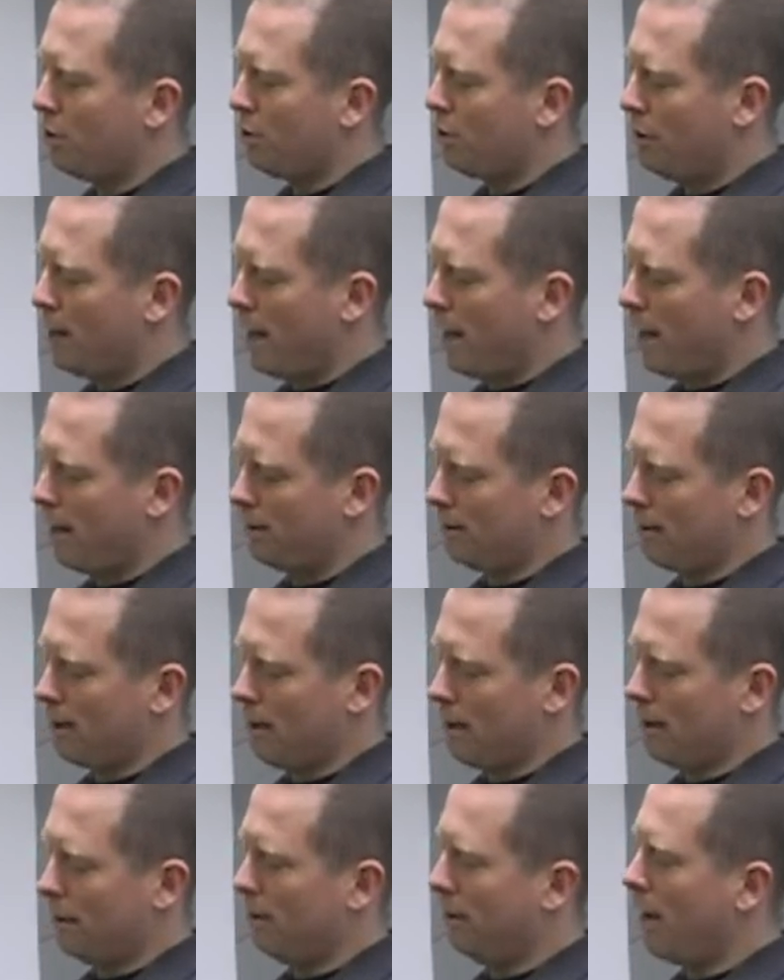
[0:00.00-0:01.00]
to that
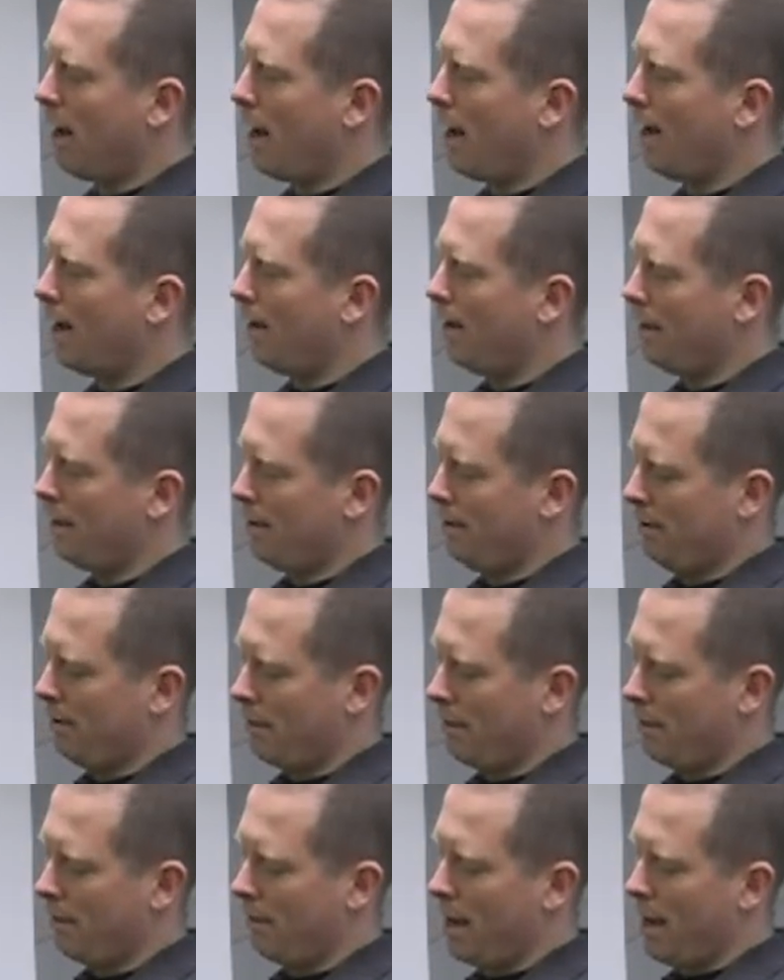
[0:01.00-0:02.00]
line,
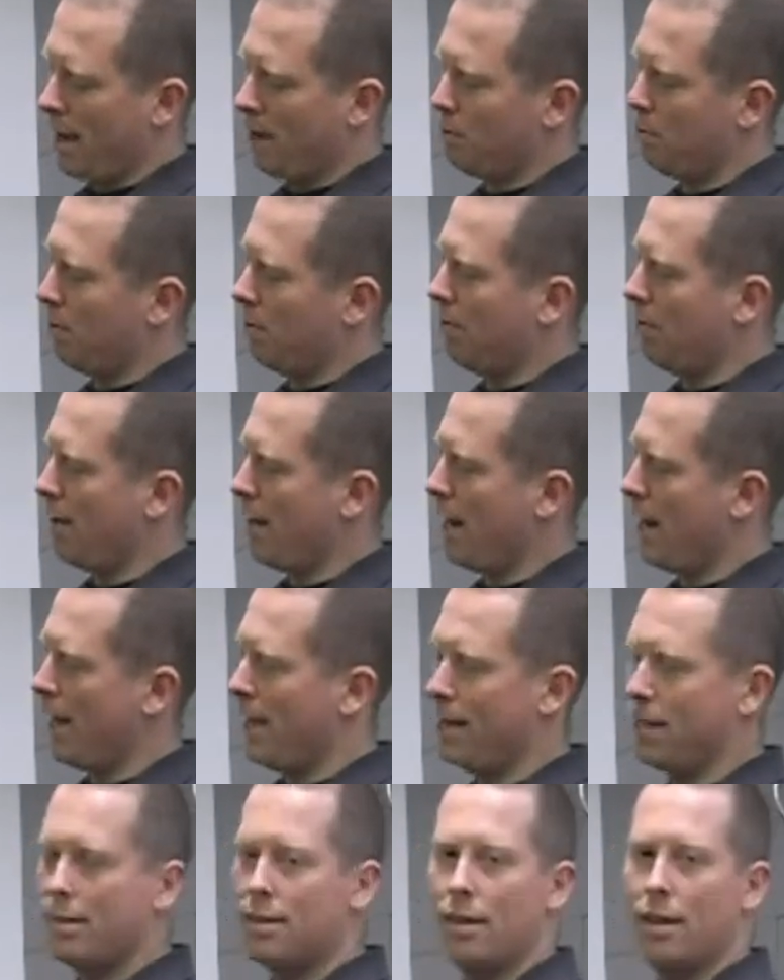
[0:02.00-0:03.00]
in line with your
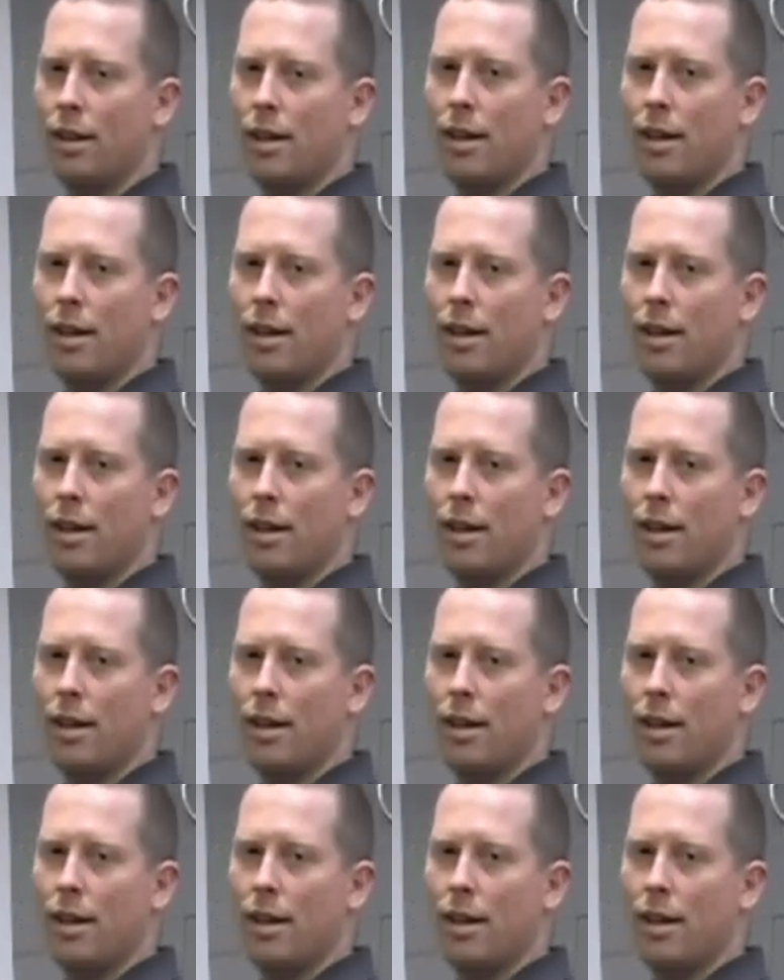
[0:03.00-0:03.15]
hand,